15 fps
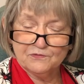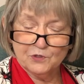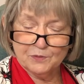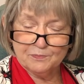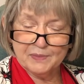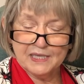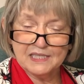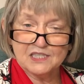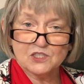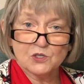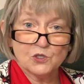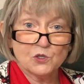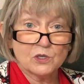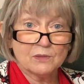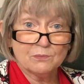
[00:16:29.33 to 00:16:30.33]
footbed so
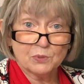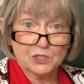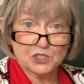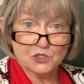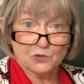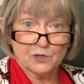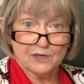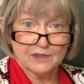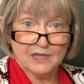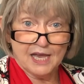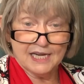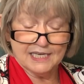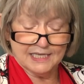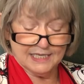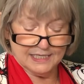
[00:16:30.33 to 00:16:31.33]
you can put your
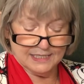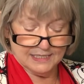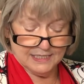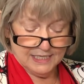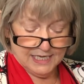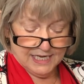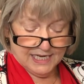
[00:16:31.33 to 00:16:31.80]
orthotic in,